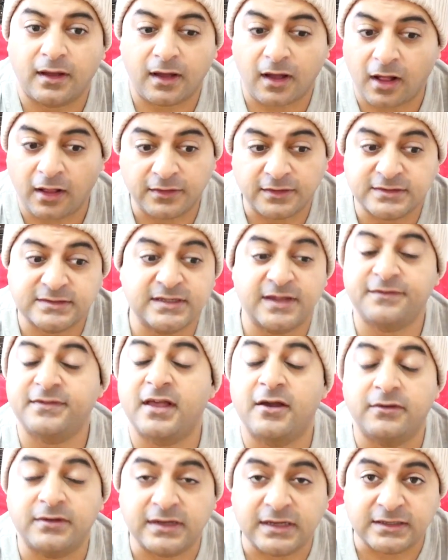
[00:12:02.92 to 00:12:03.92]
all the stuff
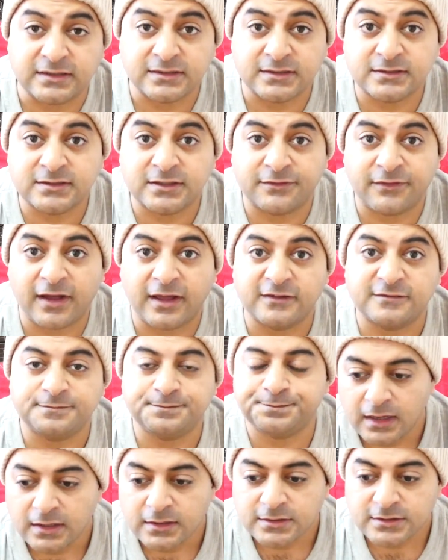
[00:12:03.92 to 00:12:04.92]
that I would need to survive.
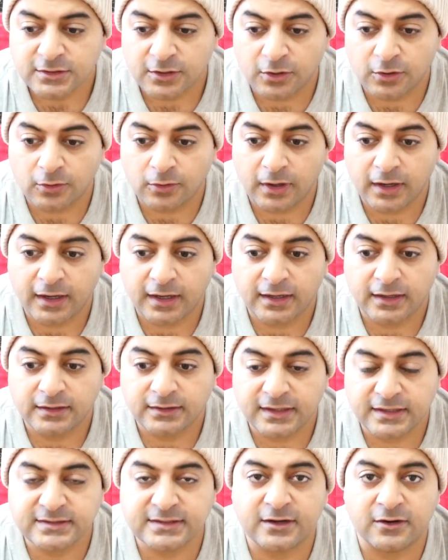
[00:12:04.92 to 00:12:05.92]
So
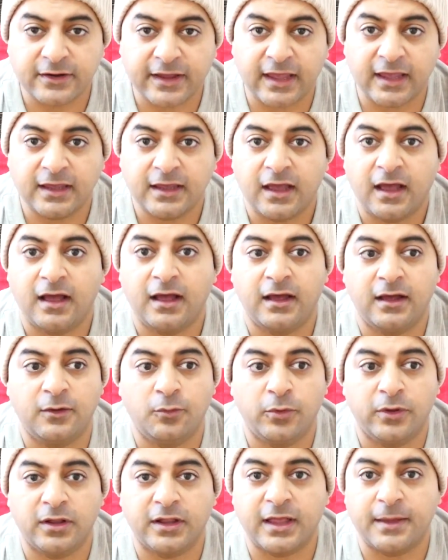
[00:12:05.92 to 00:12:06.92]
they said, okay,
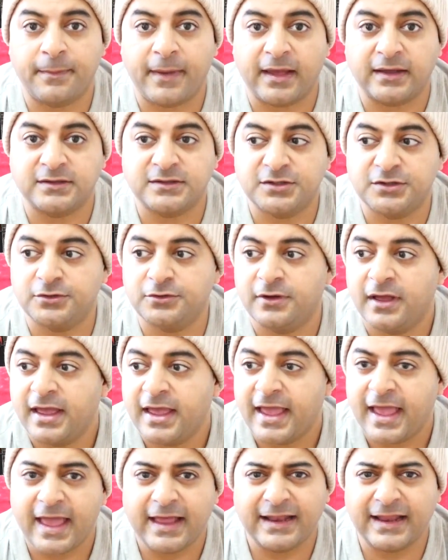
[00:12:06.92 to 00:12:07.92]
we'll get back to you.
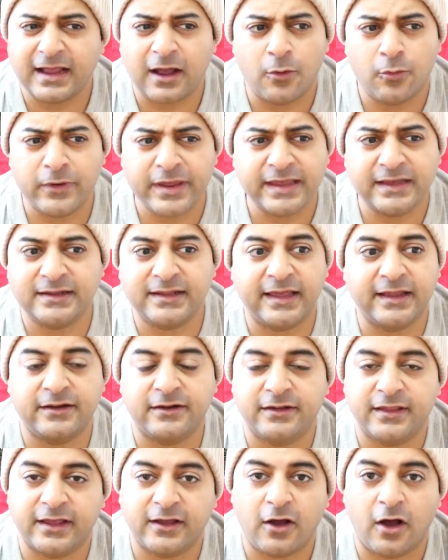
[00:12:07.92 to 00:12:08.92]
And like a week
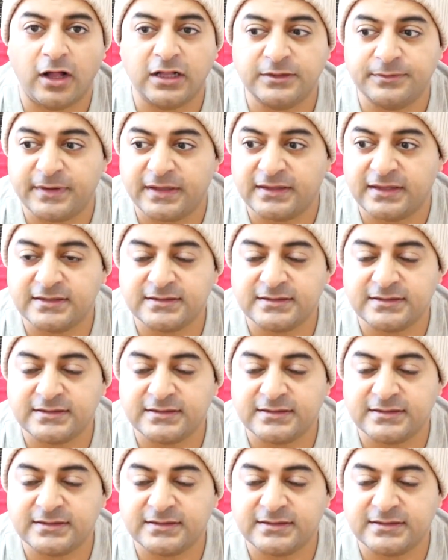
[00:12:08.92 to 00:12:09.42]
later they called me and they